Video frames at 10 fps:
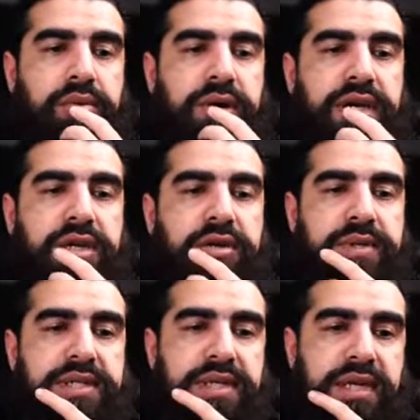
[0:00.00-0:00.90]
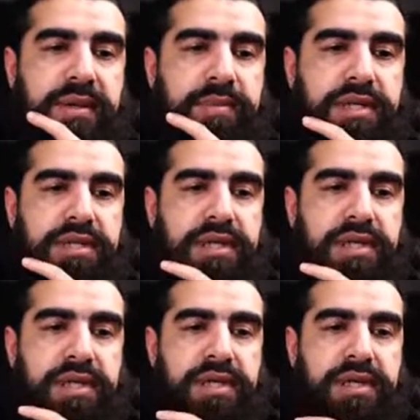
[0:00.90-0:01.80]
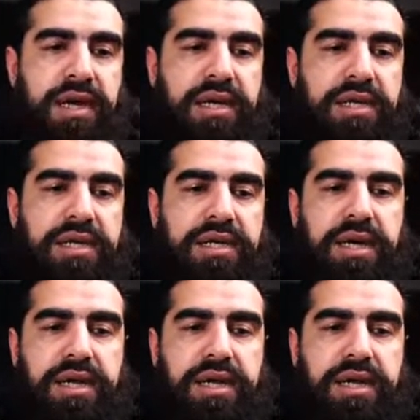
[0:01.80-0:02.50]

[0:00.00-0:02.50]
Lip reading: Wa alaykum assalam, Masir Ali.